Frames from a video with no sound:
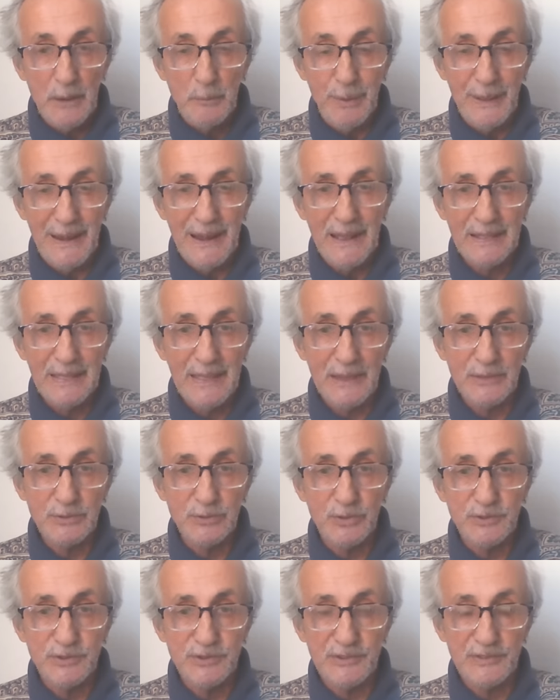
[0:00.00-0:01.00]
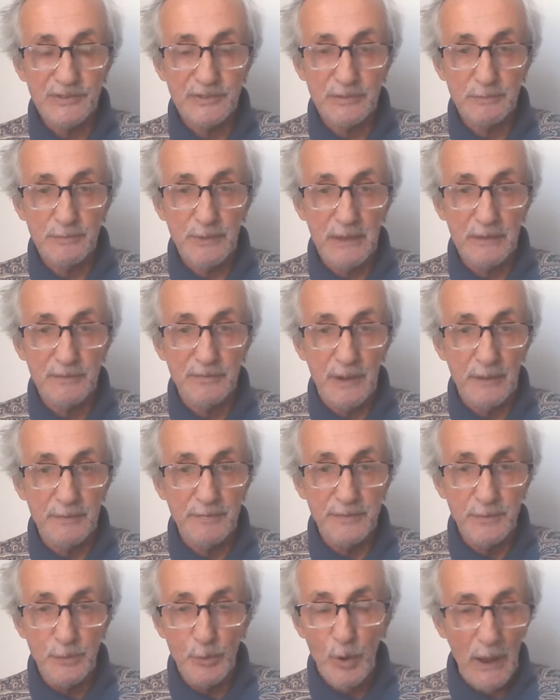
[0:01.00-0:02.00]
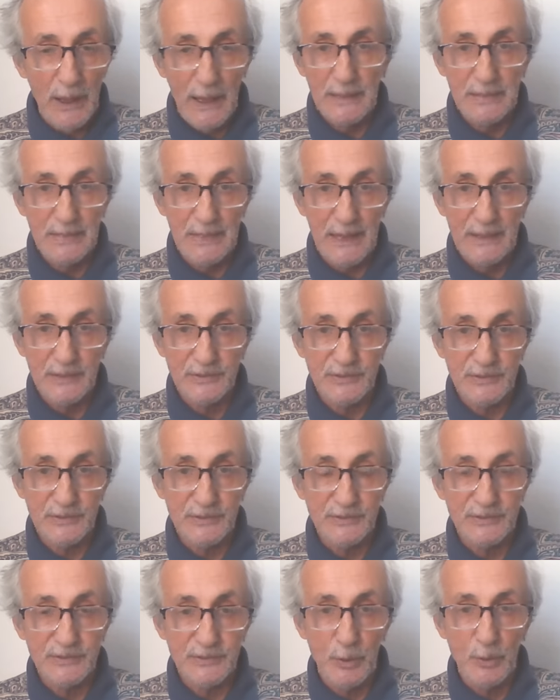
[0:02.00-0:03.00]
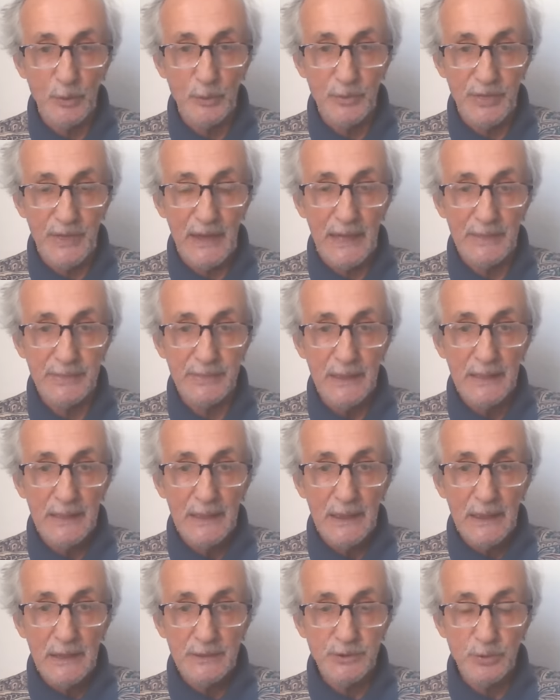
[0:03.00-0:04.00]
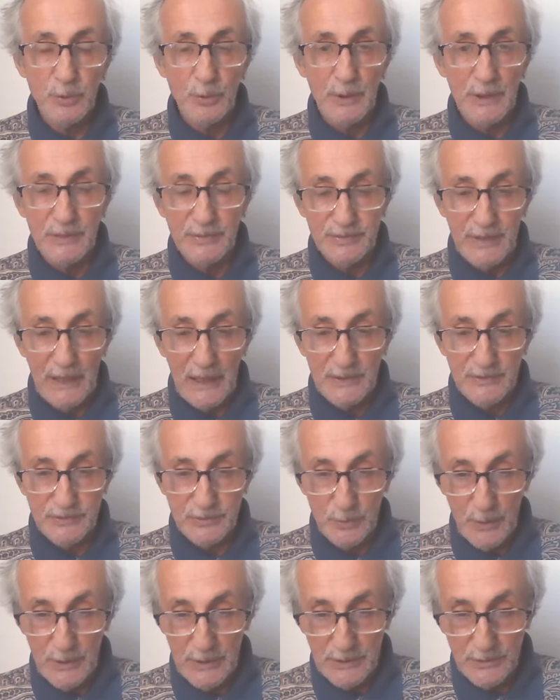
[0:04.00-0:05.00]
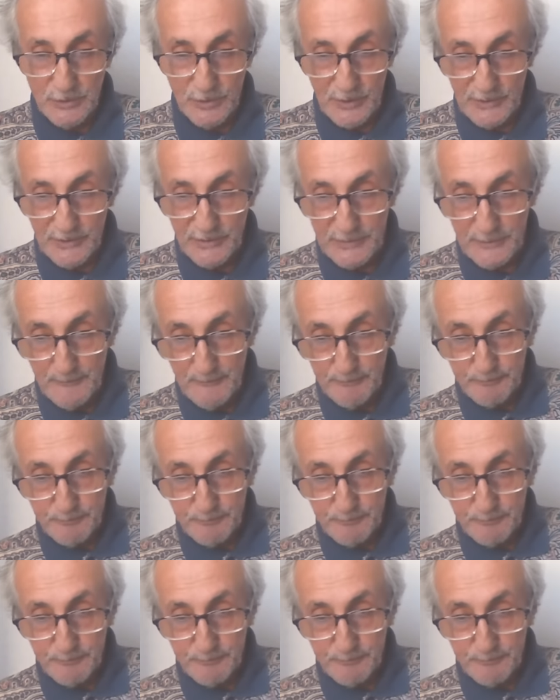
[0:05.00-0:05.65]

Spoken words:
But I'd like to just give a few highlights so that to entice your interest.